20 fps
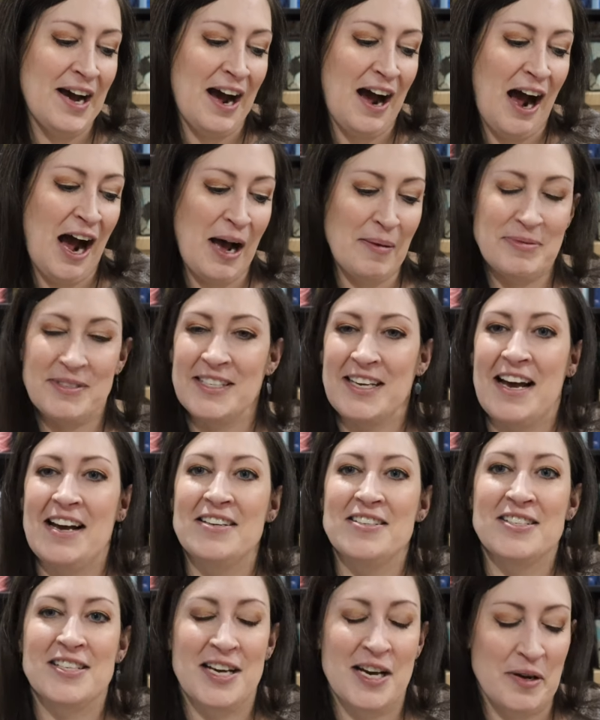
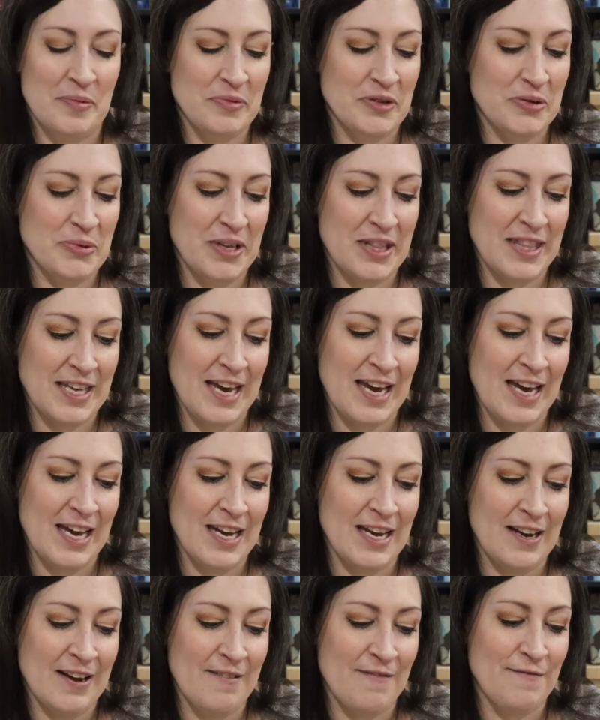Hopscotch comes with
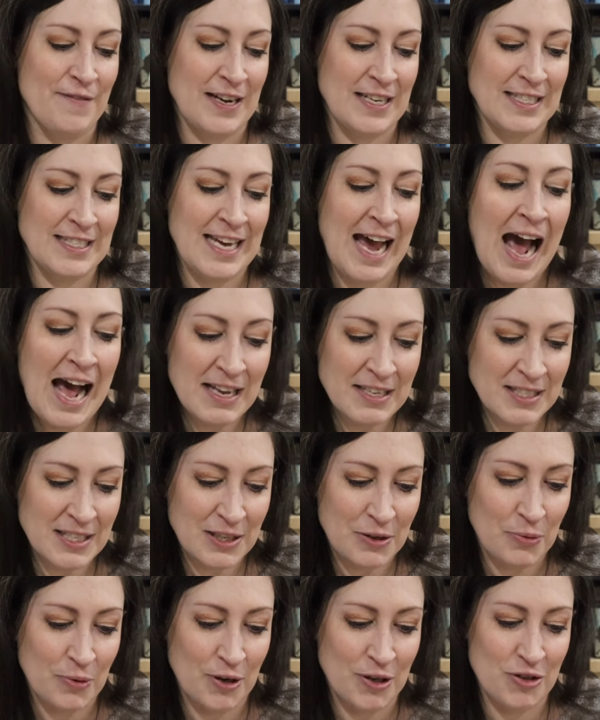a
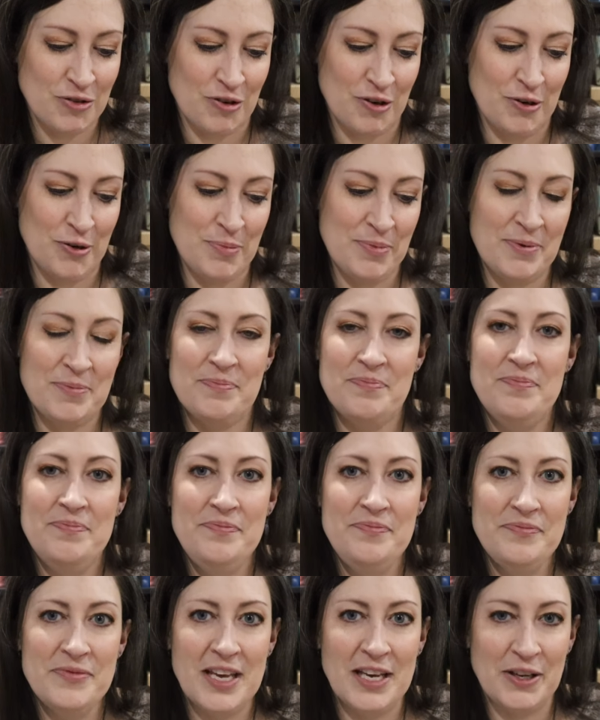fantastic wardrobe,
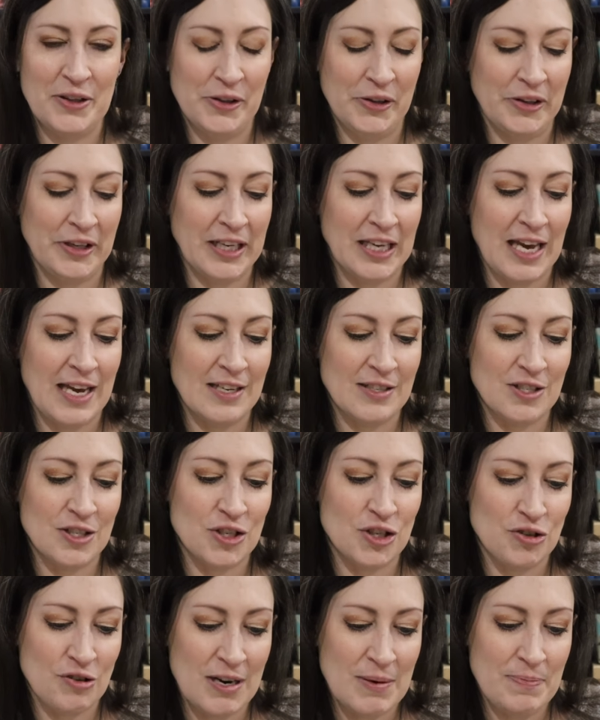including a
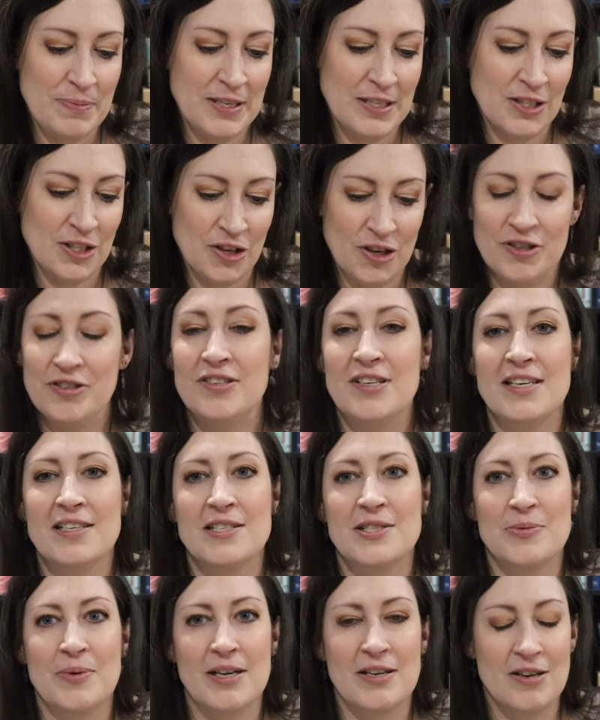stripy turtleneck
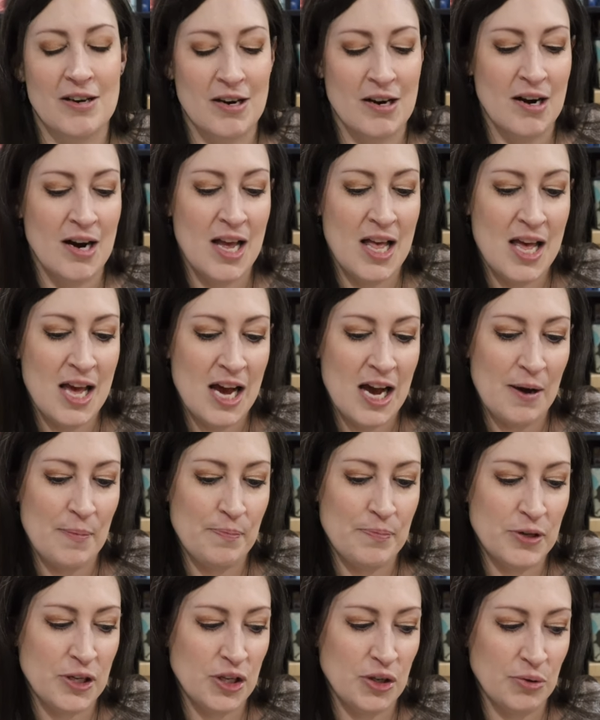sweater, a
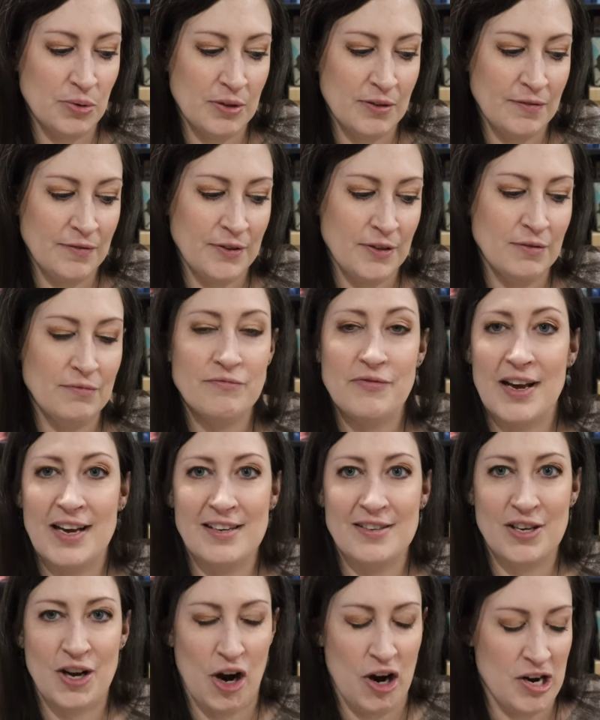beautiful
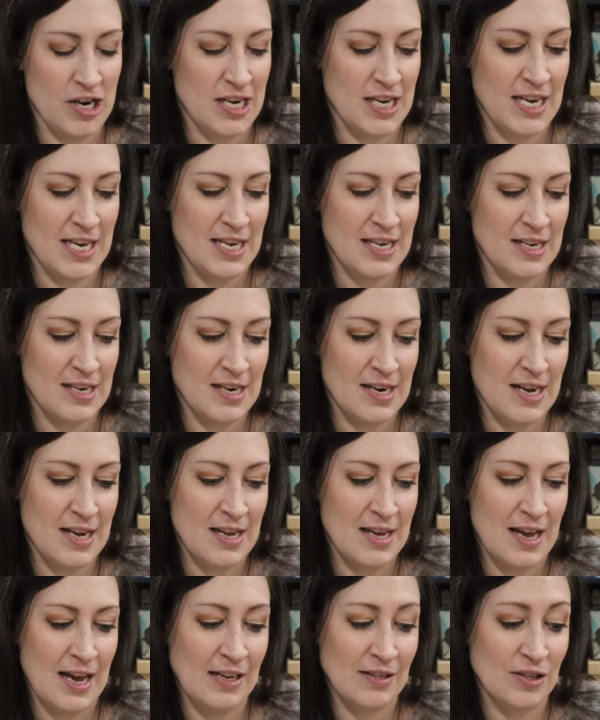red cardigan,
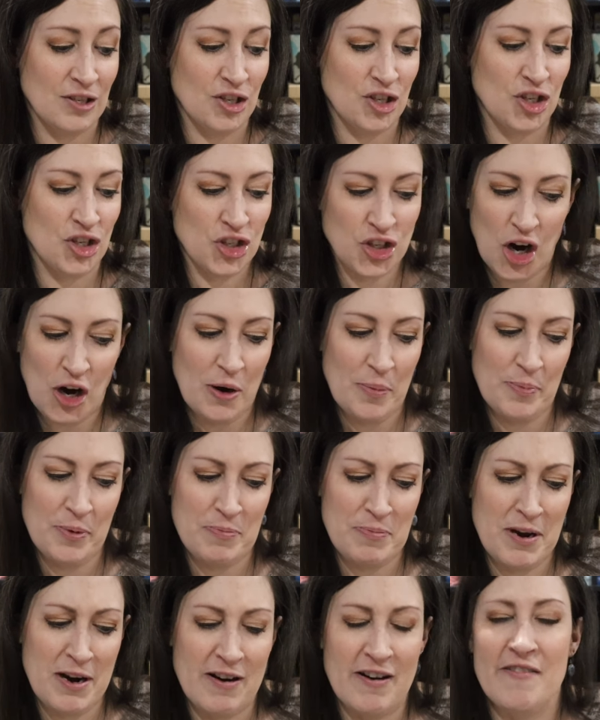and a sharp
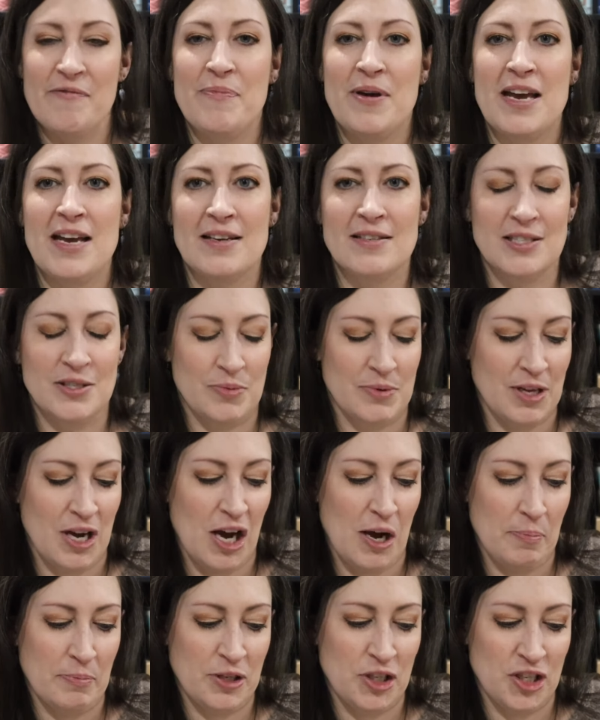pair of pants with
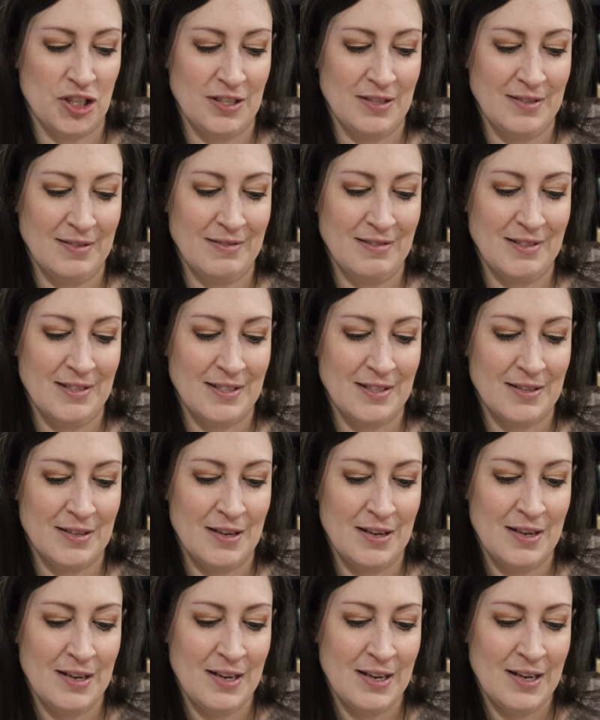options.
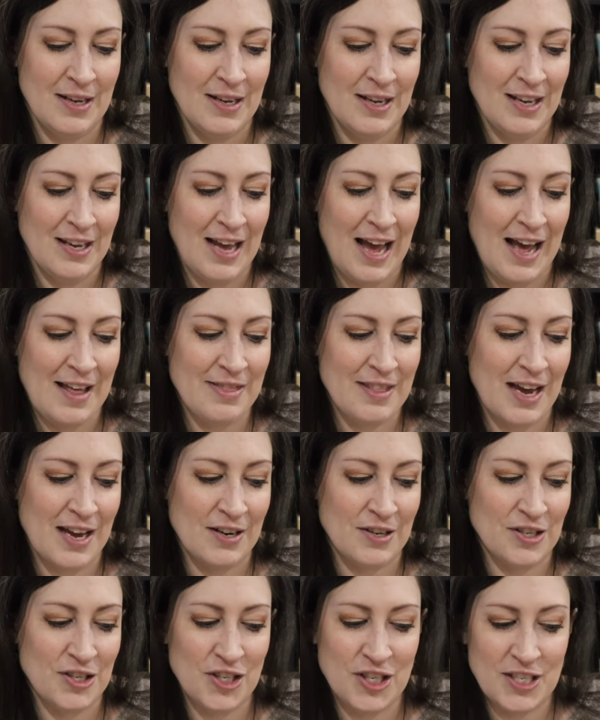And
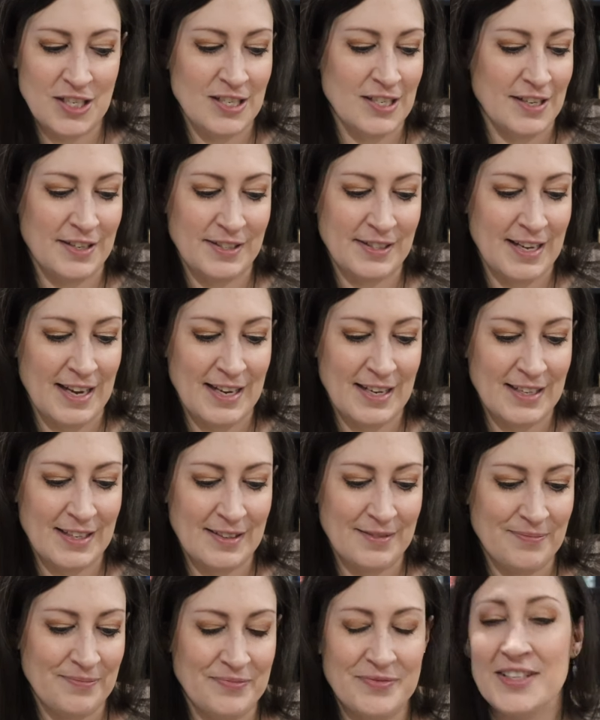then she just like
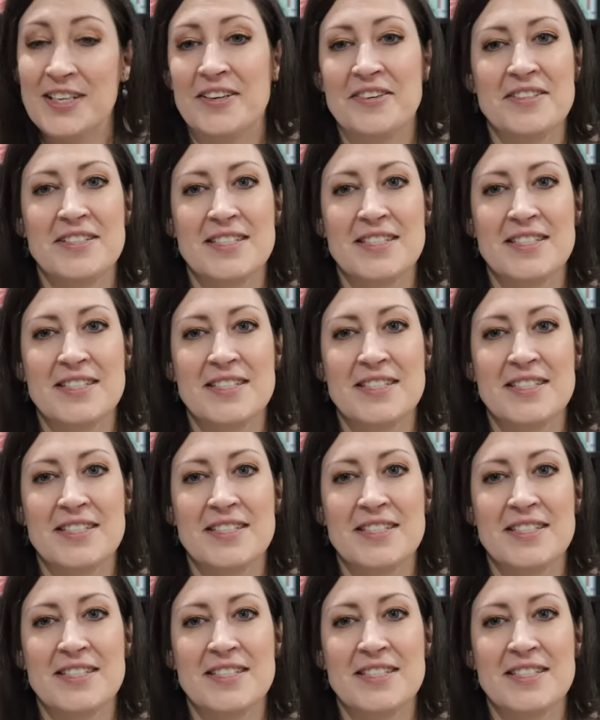you know,